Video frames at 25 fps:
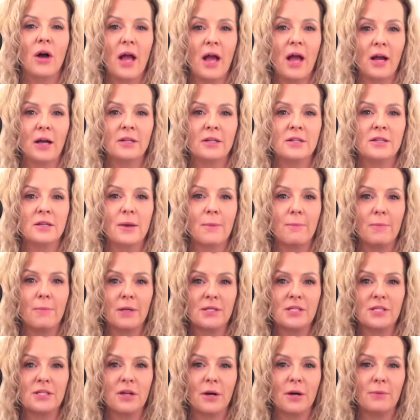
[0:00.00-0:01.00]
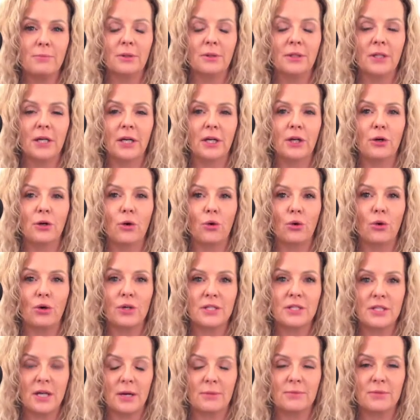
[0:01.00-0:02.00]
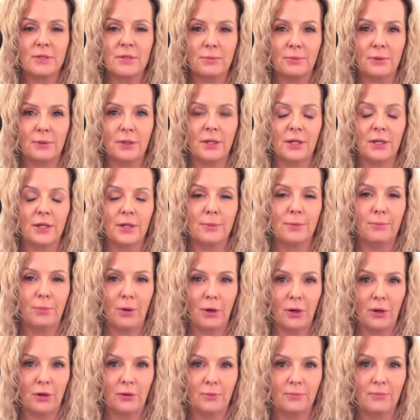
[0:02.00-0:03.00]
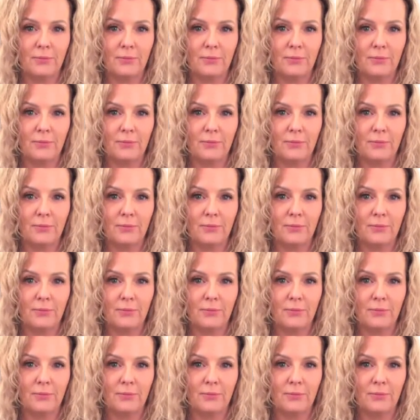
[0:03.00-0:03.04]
and must not play or attempt to play the ball.